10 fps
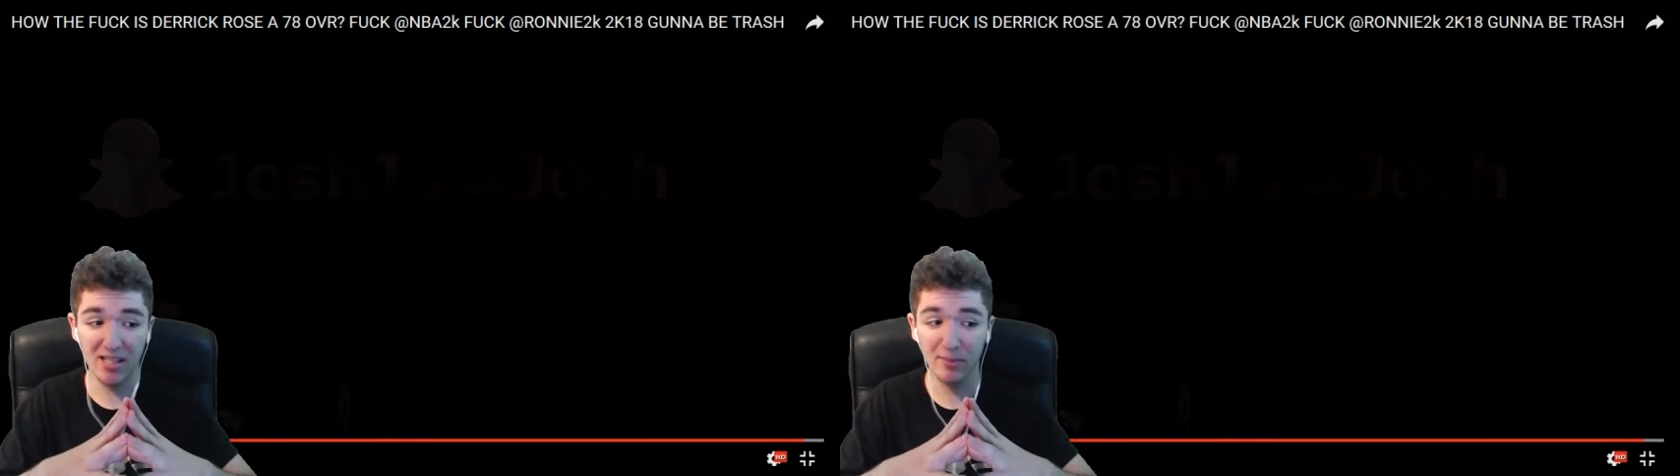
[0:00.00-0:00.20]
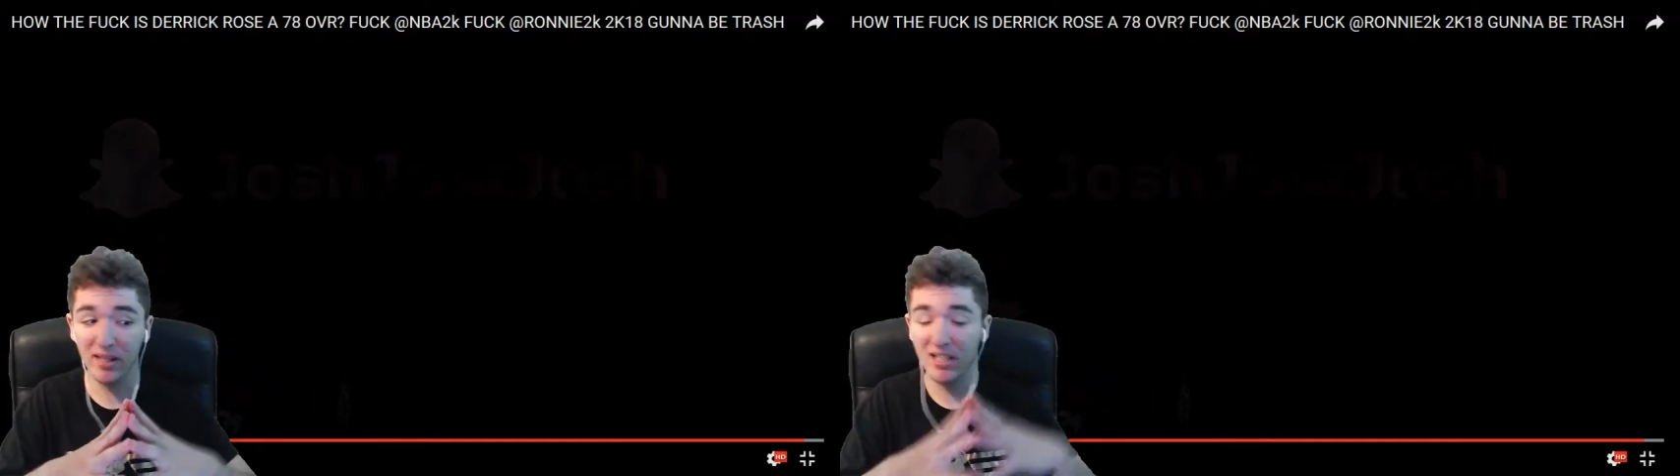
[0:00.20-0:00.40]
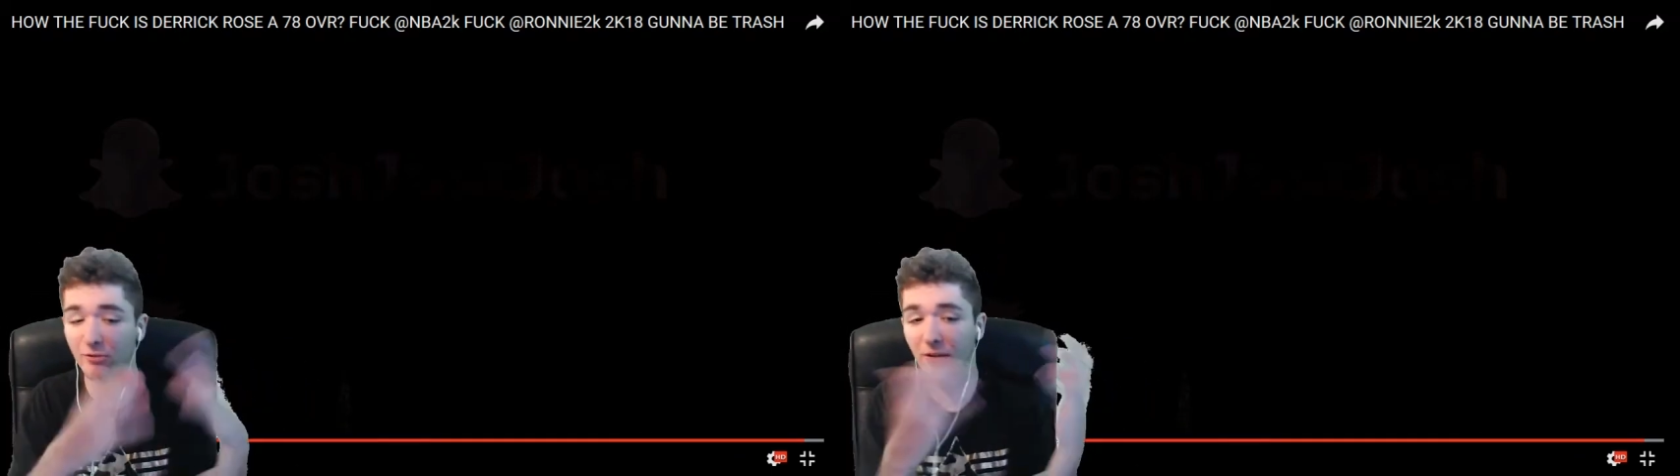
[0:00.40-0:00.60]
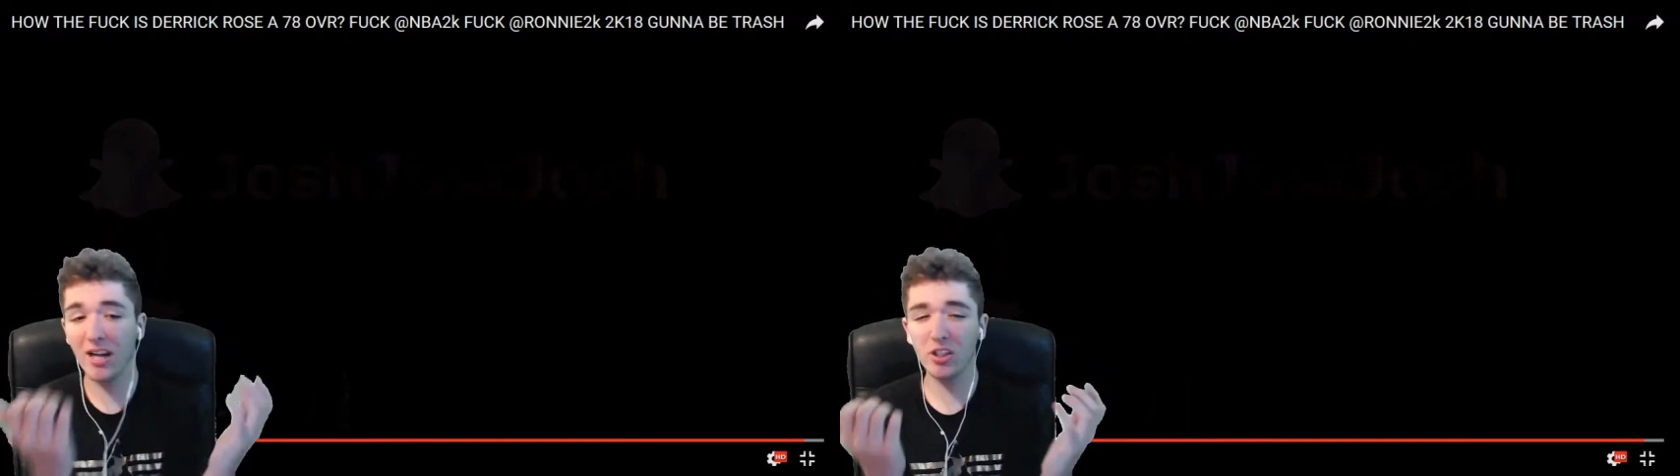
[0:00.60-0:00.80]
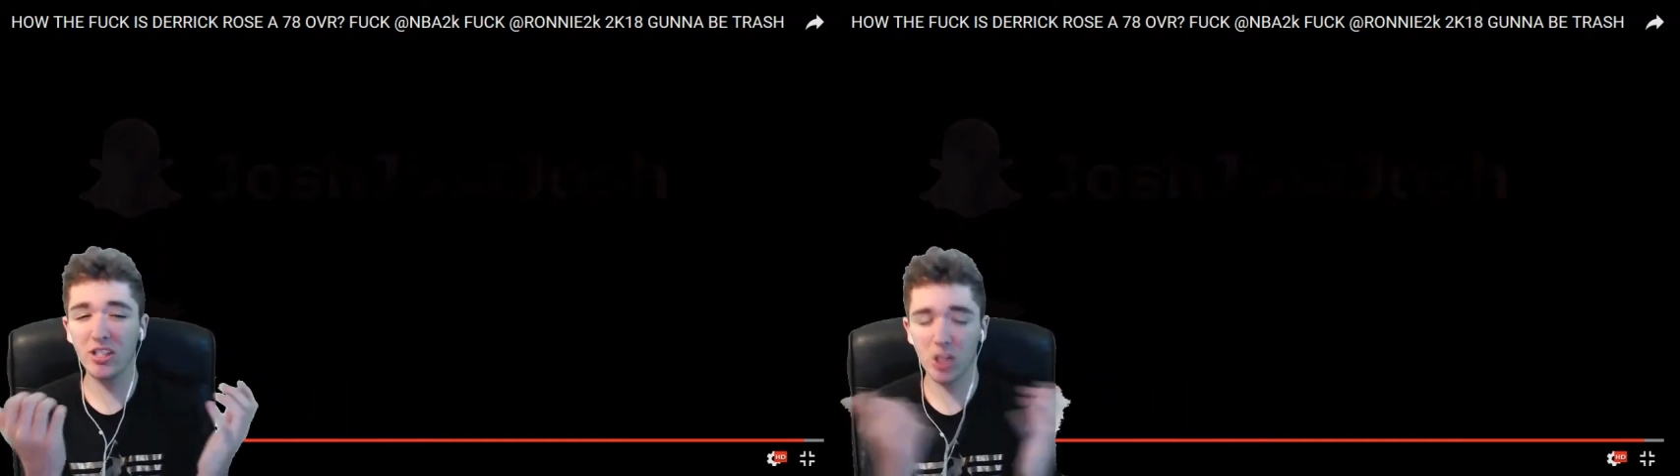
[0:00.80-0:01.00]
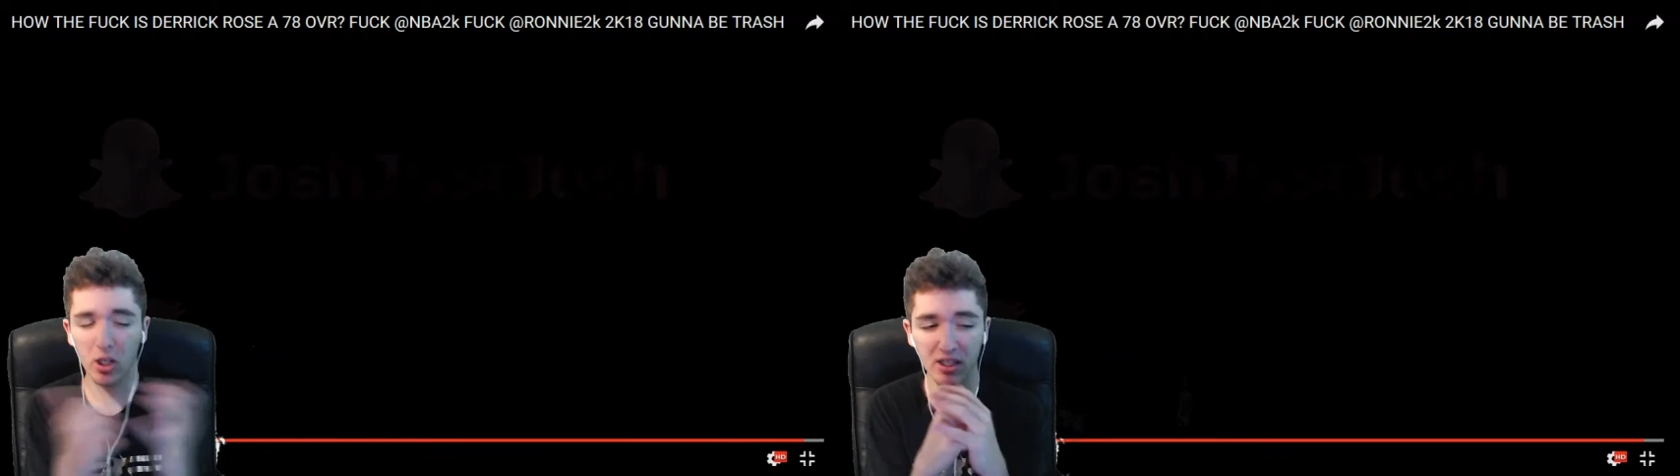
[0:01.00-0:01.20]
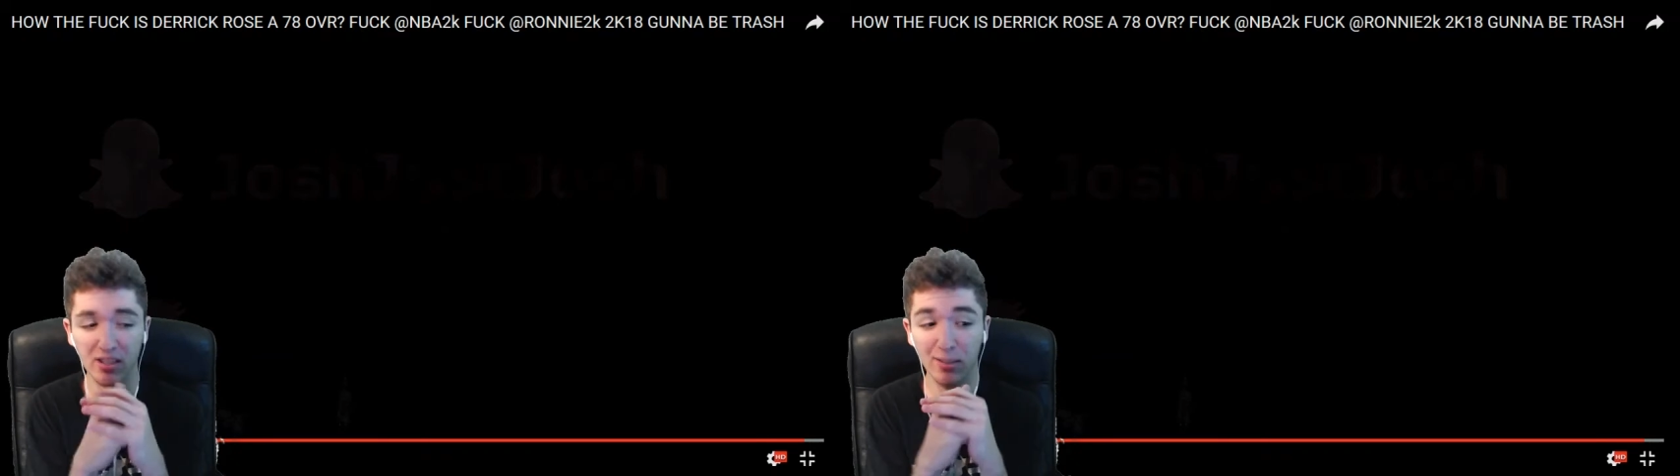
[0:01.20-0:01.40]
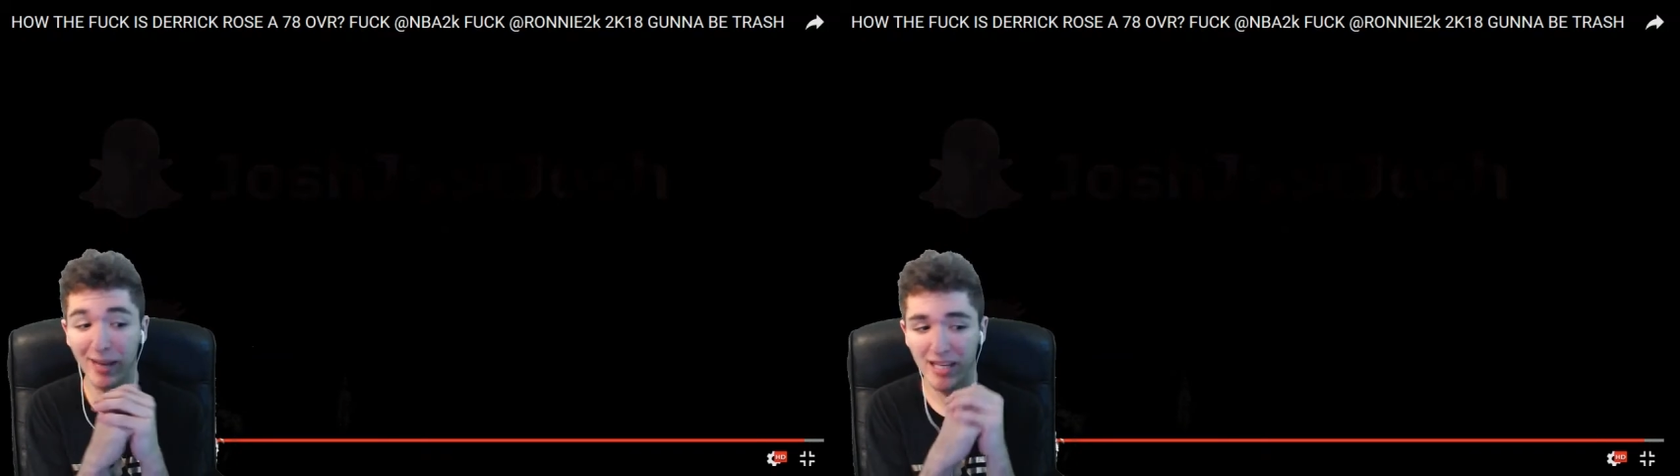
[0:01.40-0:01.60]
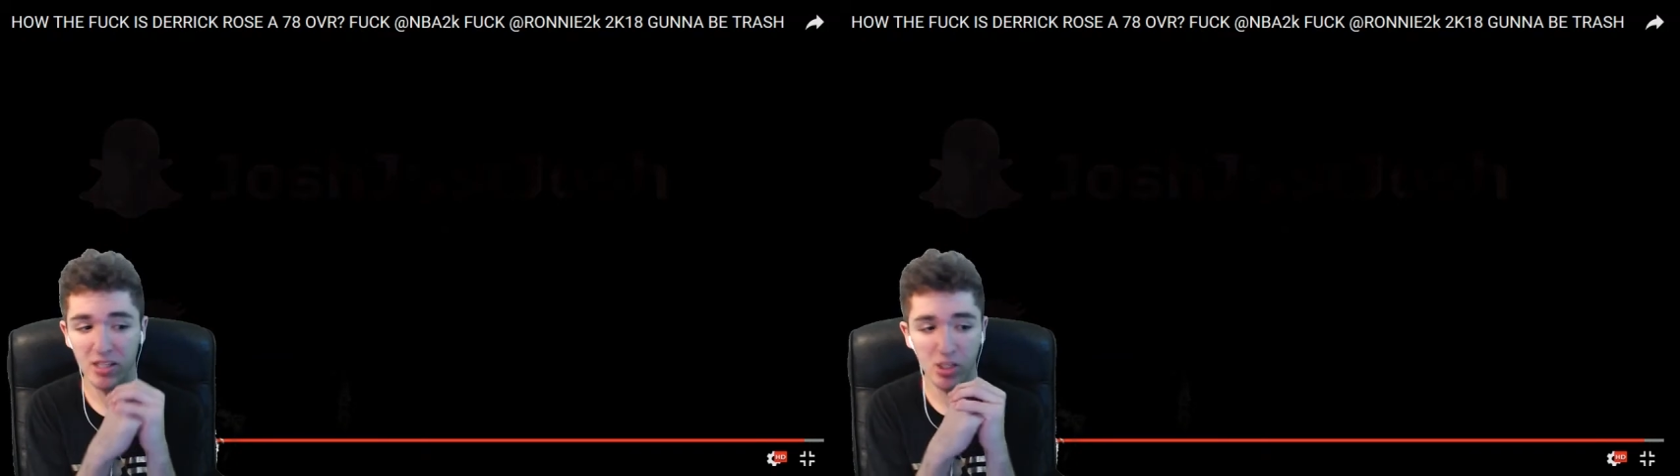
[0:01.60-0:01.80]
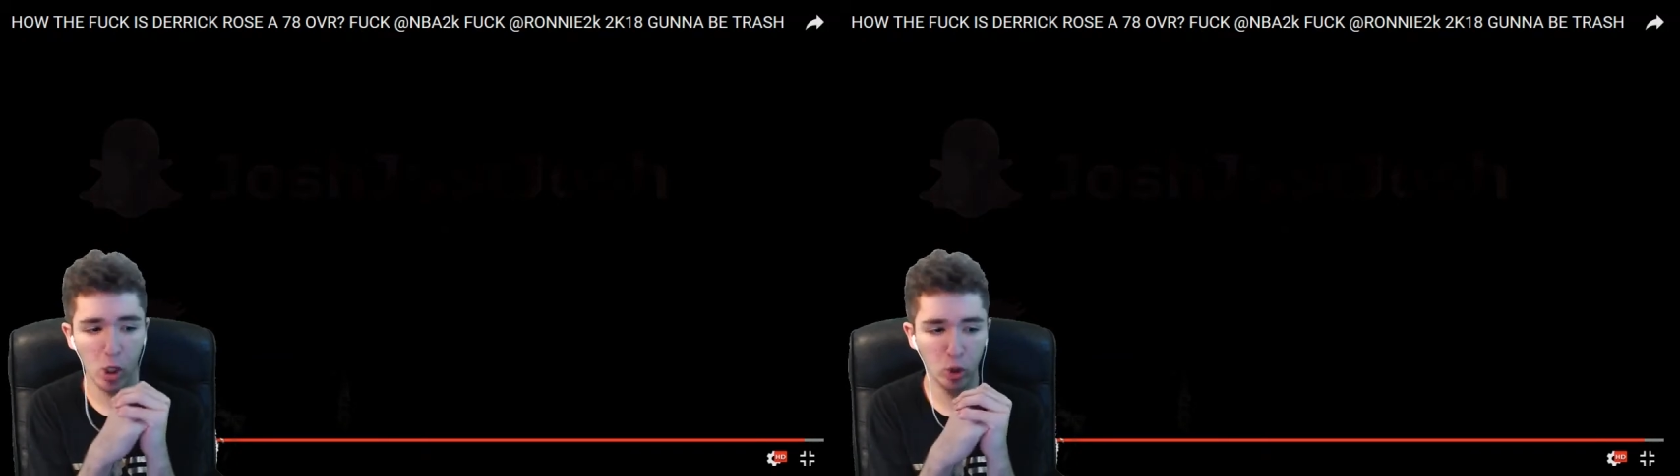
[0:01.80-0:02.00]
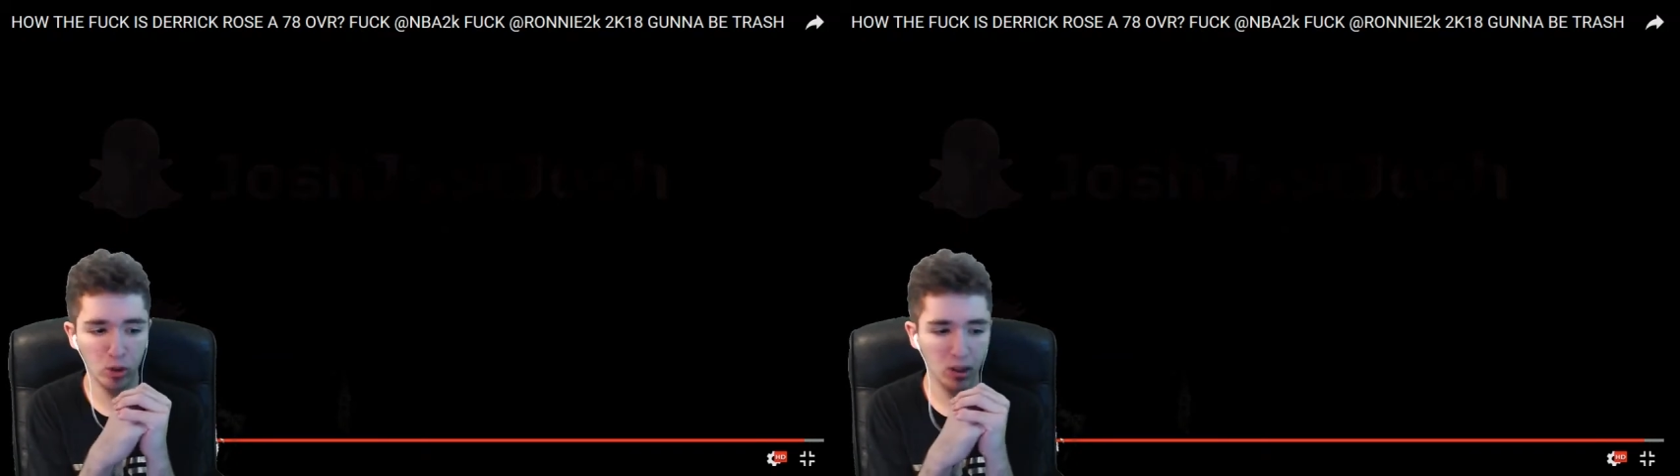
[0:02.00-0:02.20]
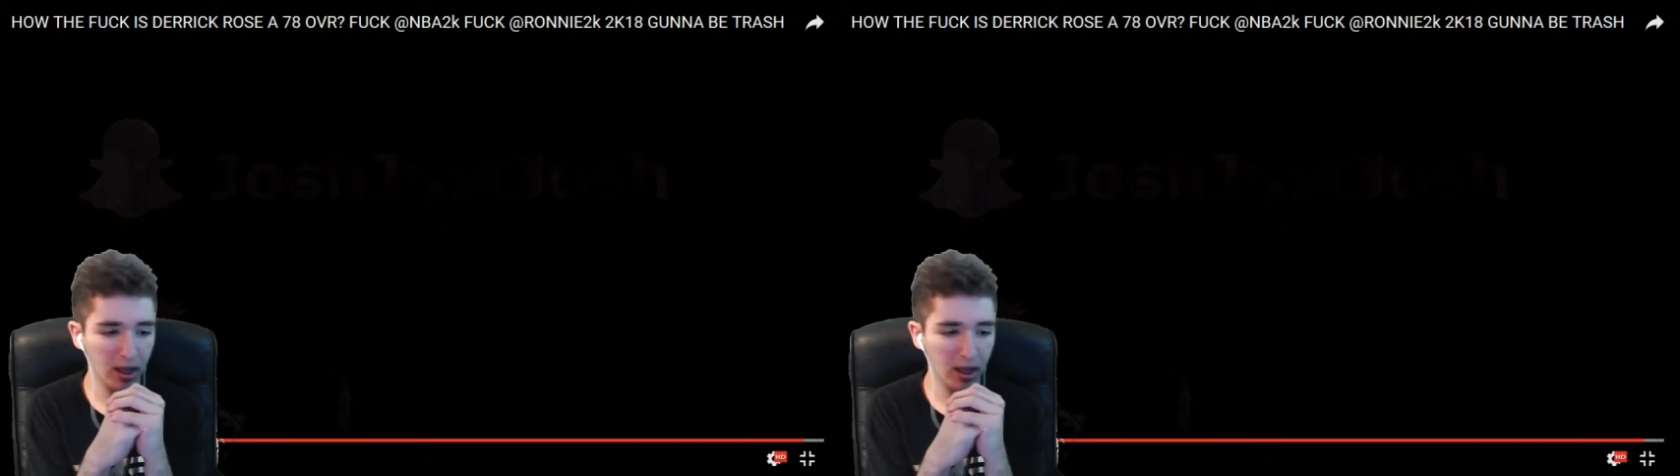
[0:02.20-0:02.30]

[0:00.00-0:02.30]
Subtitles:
but he's finally starting to make his own.